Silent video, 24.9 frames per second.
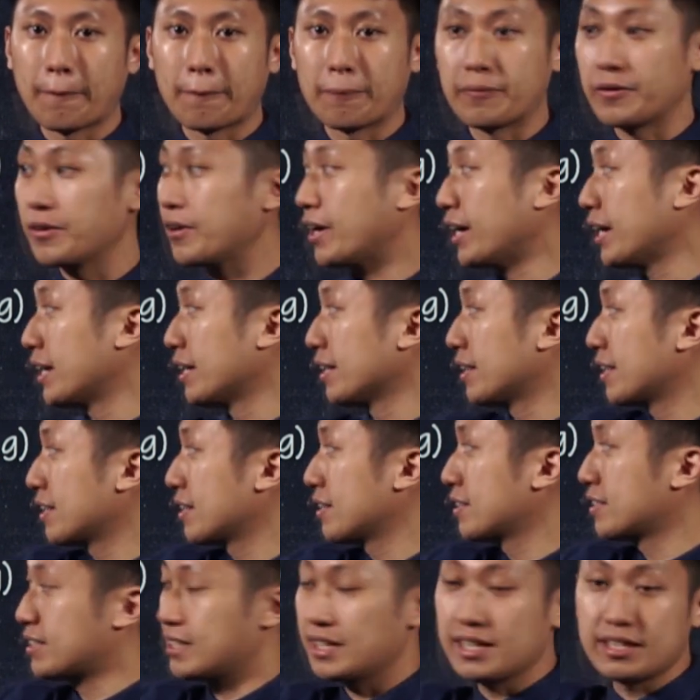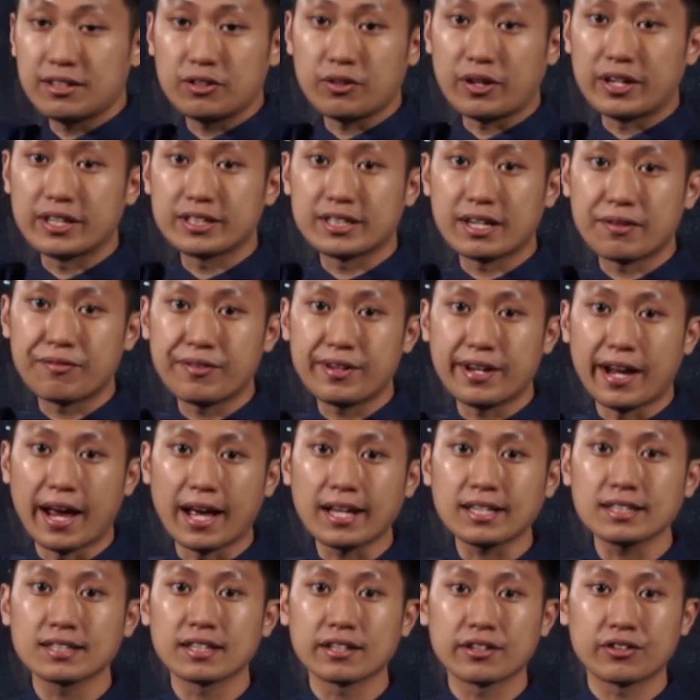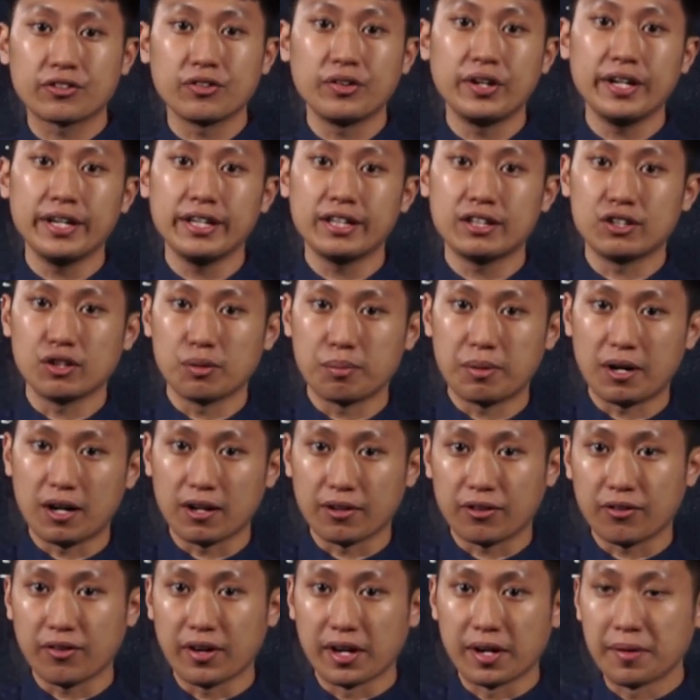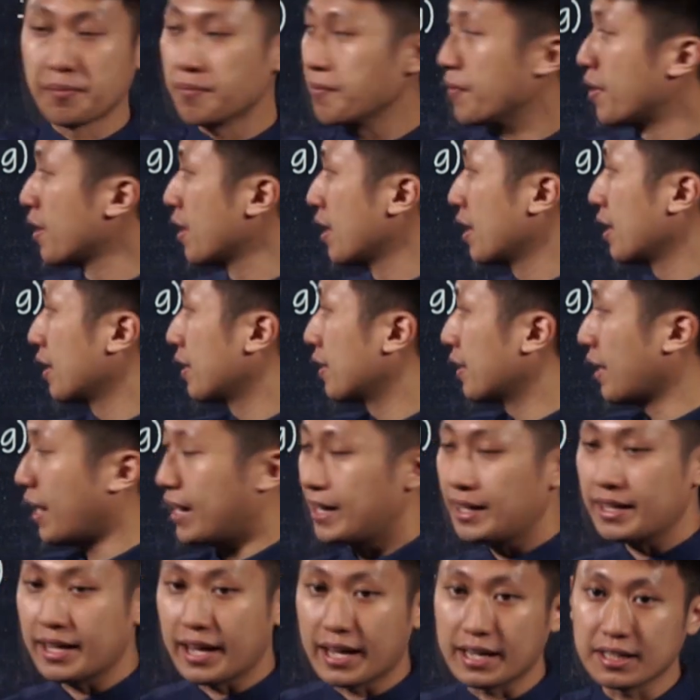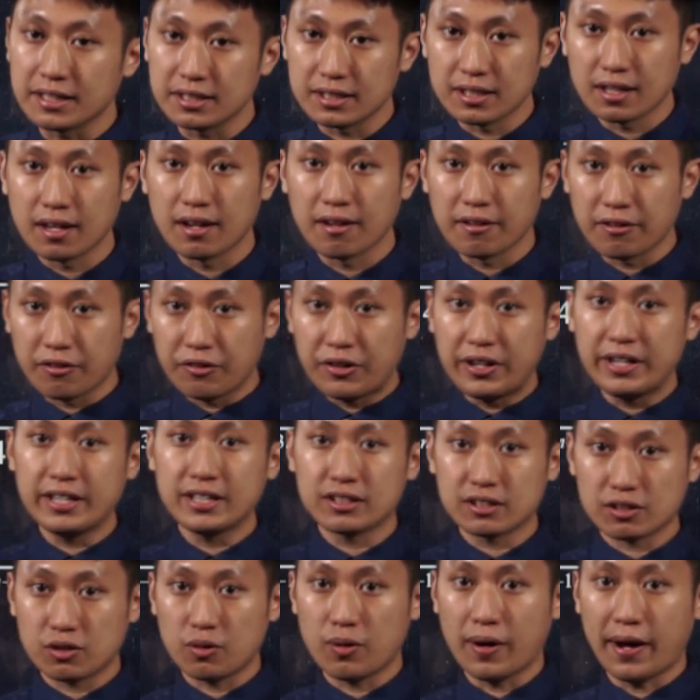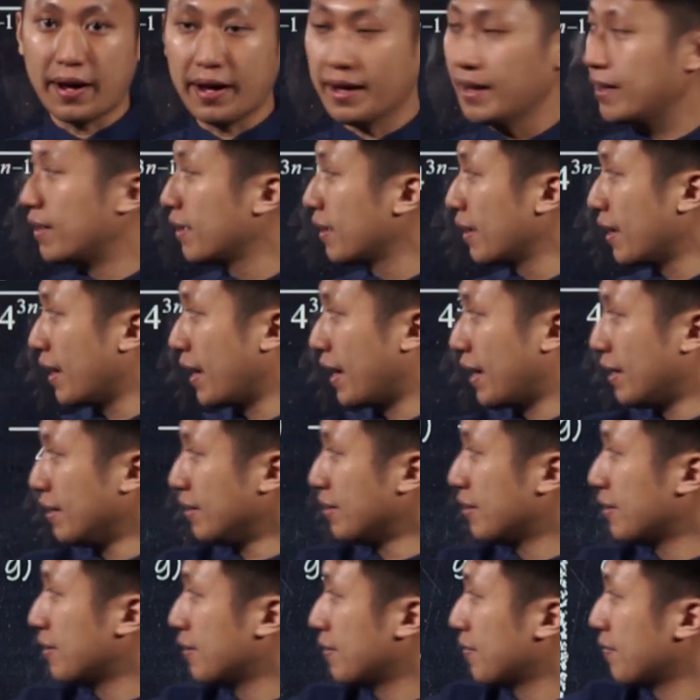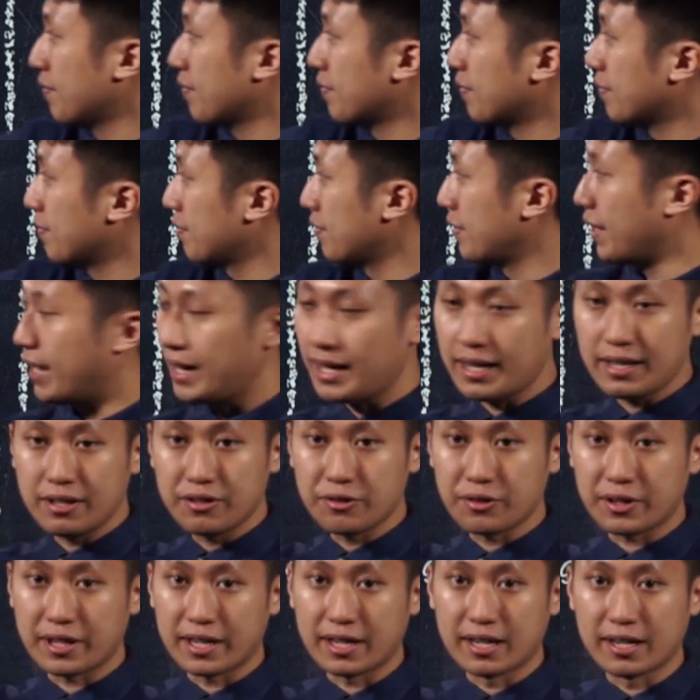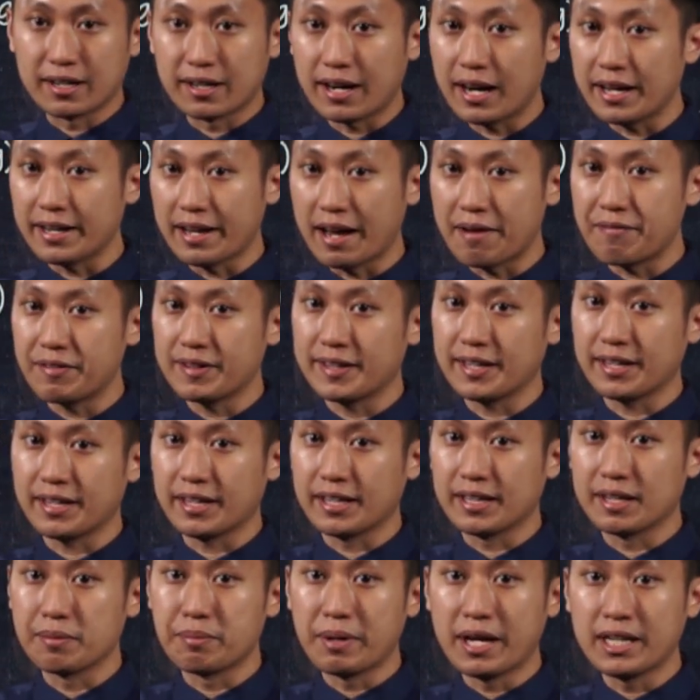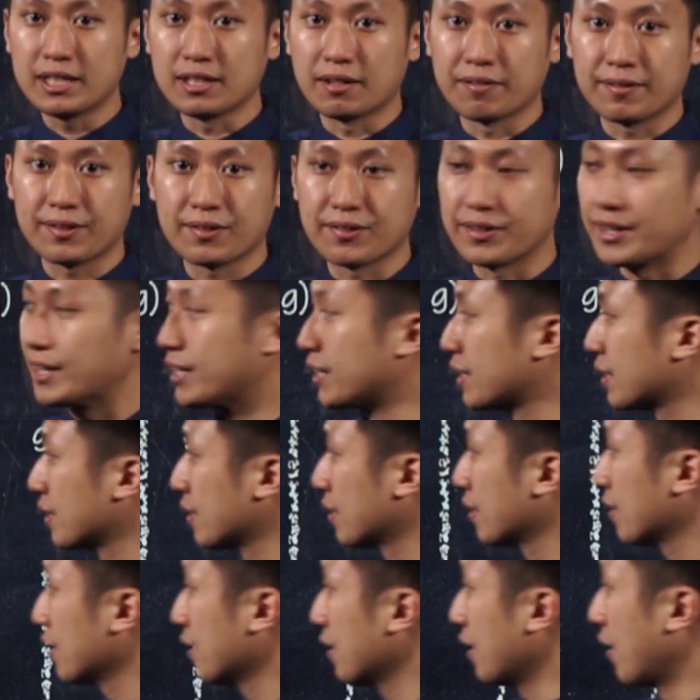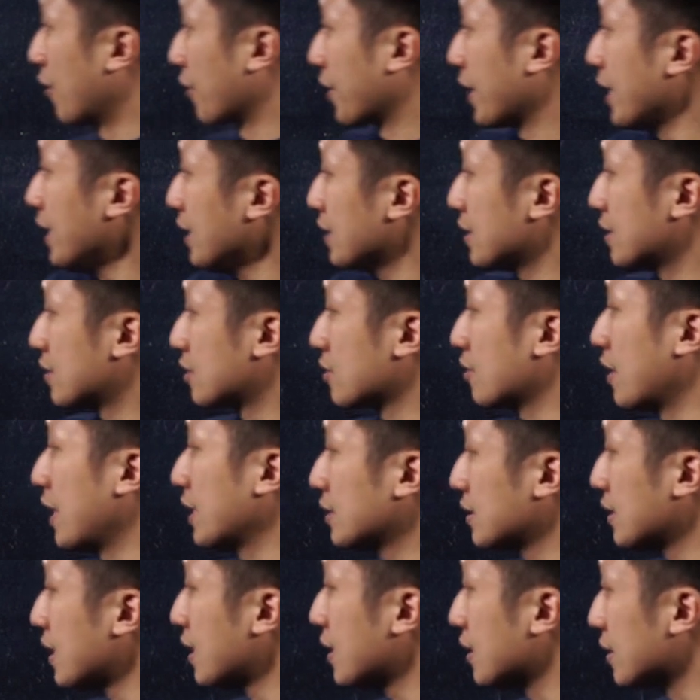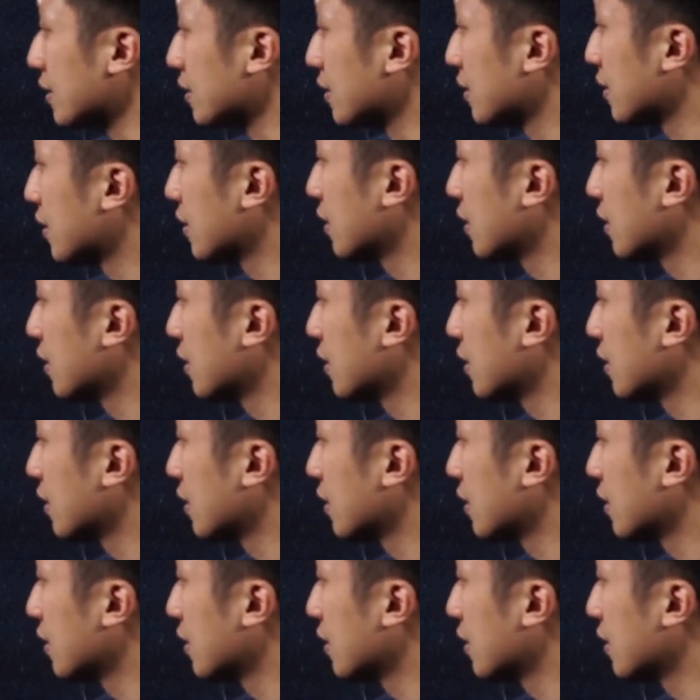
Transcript: You get to see 27 as 3 to the power 3, 9 as 3 square, and then you're going to write everything in the base of 3. Okay, so let's start.